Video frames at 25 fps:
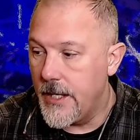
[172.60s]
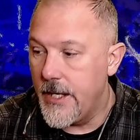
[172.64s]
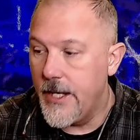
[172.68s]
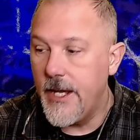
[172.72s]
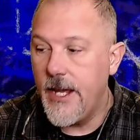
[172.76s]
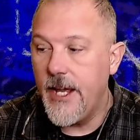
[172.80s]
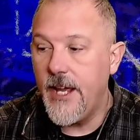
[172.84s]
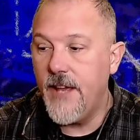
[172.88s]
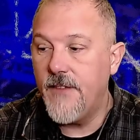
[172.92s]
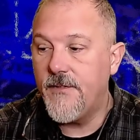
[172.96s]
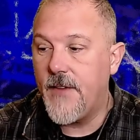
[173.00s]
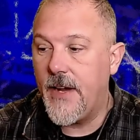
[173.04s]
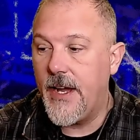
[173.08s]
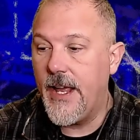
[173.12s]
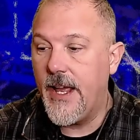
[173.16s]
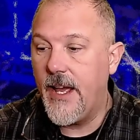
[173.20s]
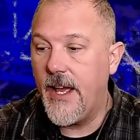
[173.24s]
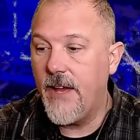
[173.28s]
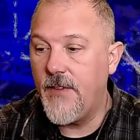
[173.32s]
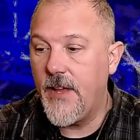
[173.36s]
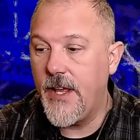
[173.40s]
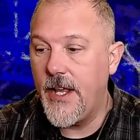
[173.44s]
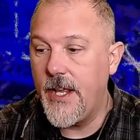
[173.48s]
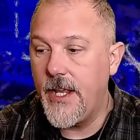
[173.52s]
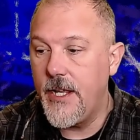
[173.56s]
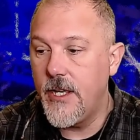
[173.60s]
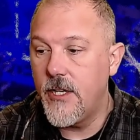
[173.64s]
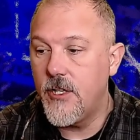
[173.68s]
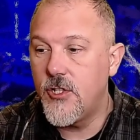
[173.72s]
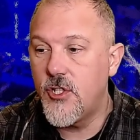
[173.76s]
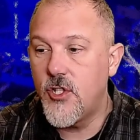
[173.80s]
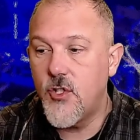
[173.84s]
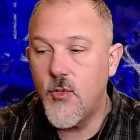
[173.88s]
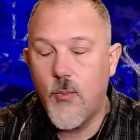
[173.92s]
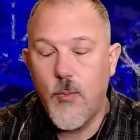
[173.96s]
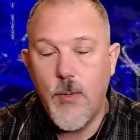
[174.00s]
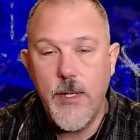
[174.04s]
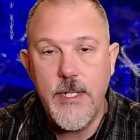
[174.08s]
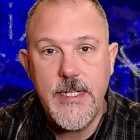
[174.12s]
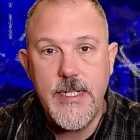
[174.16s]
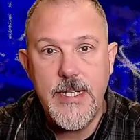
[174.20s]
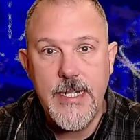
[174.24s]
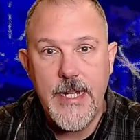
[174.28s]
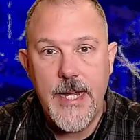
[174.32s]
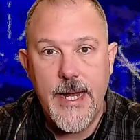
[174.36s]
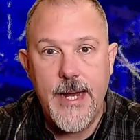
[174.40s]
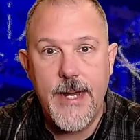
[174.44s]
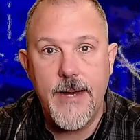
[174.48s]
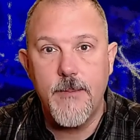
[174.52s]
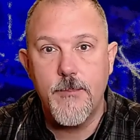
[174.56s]
if I have a twenty
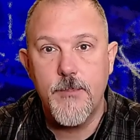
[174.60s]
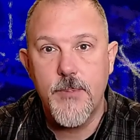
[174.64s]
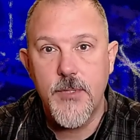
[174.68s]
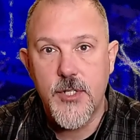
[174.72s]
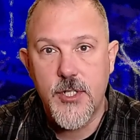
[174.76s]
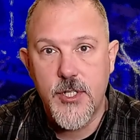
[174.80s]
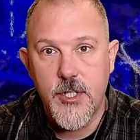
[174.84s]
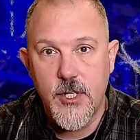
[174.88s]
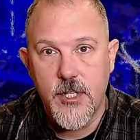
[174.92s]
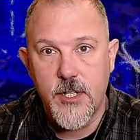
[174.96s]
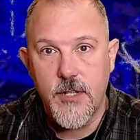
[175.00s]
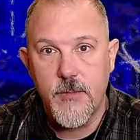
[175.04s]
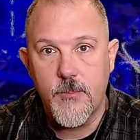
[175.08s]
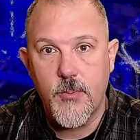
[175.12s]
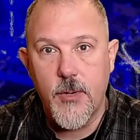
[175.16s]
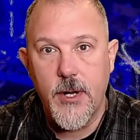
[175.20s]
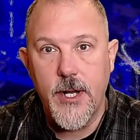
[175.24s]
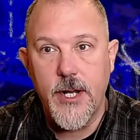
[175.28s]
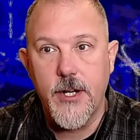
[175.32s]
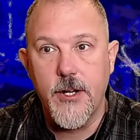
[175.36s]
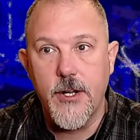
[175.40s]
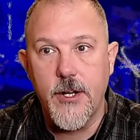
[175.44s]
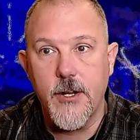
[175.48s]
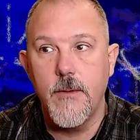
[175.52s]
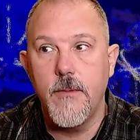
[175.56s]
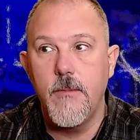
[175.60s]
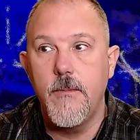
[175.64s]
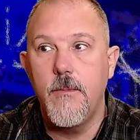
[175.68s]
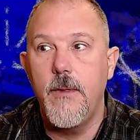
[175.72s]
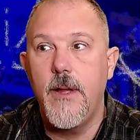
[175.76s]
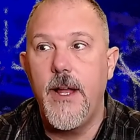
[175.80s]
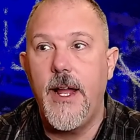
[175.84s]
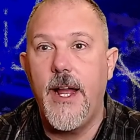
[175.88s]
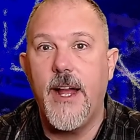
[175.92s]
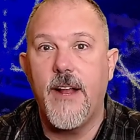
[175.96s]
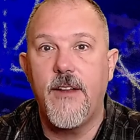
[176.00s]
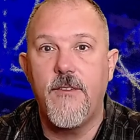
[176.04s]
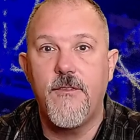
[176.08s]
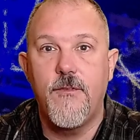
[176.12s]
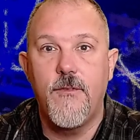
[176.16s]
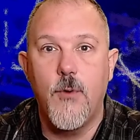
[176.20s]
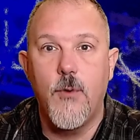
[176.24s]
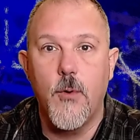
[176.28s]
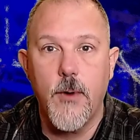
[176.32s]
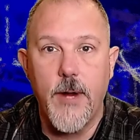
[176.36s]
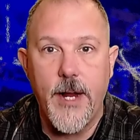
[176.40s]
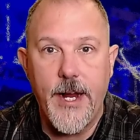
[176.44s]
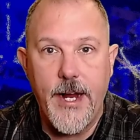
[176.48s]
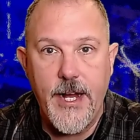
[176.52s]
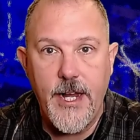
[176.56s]
amp circuit breaker at
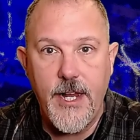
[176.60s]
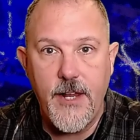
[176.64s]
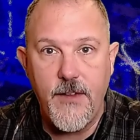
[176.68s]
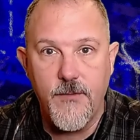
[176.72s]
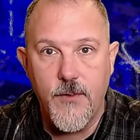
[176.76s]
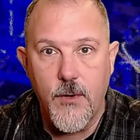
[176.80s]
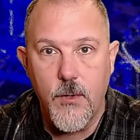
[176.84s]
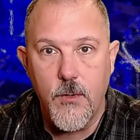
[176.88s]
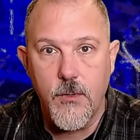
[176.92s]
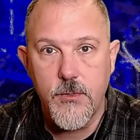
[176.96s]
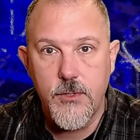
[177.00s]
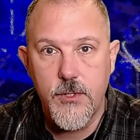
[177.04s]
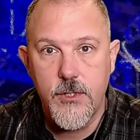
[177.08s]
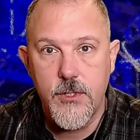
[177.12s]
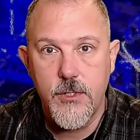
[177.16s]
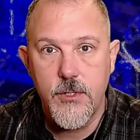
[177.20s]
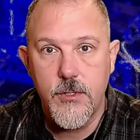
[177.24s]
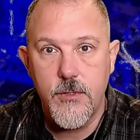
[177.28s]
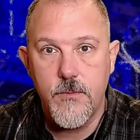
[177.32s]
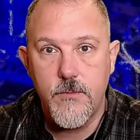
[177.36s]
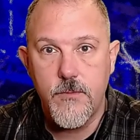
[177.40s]
four eighty volts,